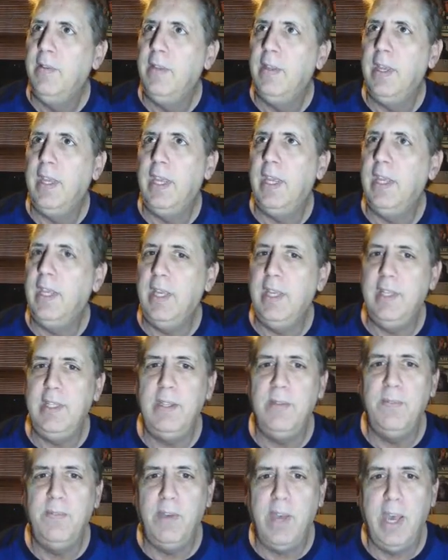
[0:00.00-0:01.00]
it
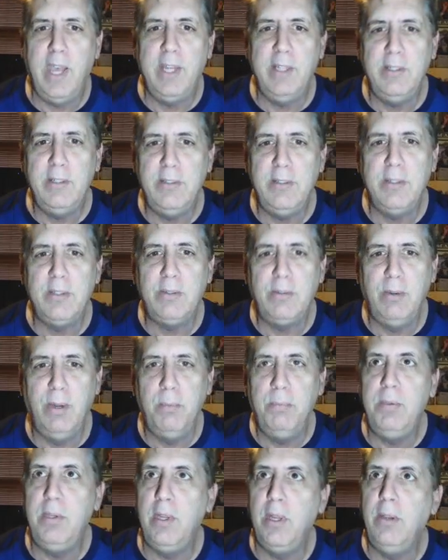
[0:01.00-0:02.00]
defies
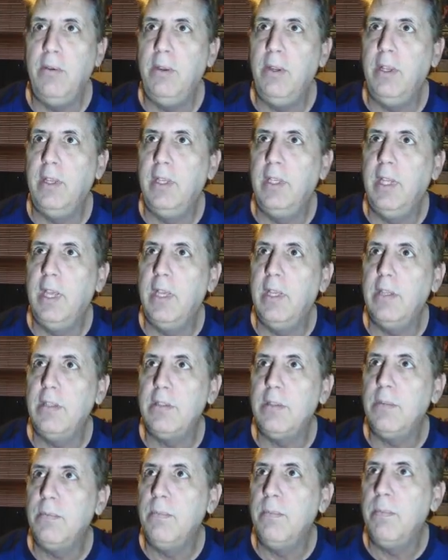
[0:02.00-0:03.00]
description. It really
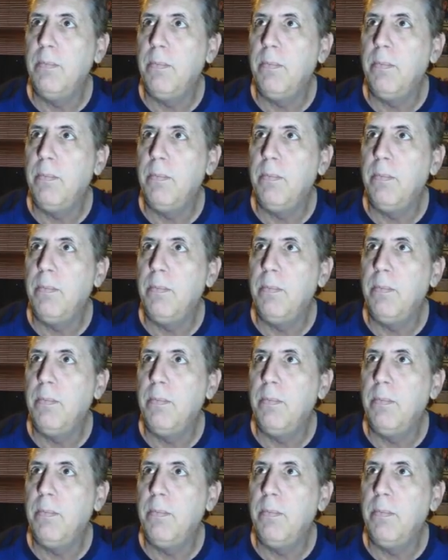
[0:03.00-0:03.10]
does.